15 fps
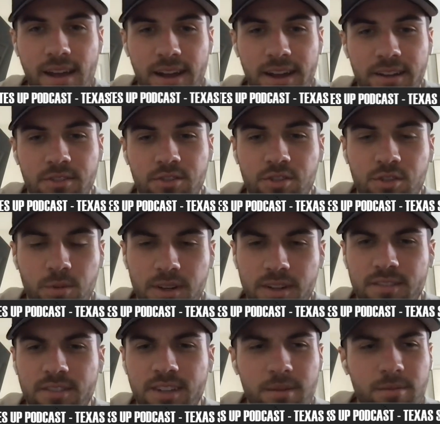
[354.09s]
and just the way he
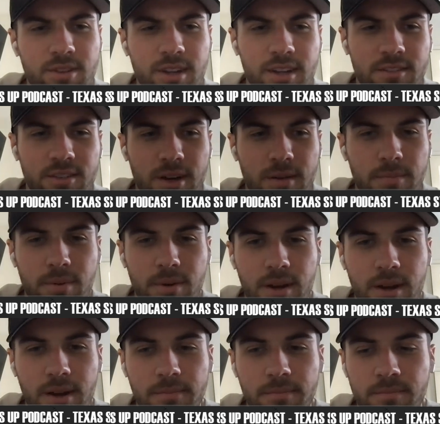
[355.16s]
schemes things up
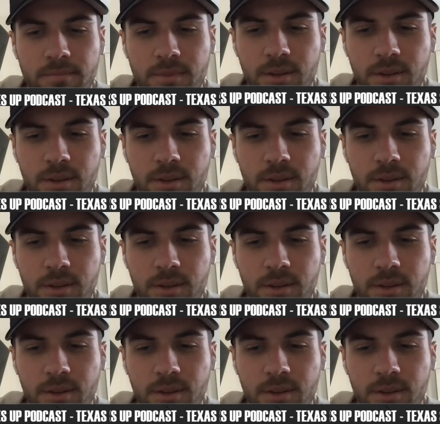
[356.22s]
um,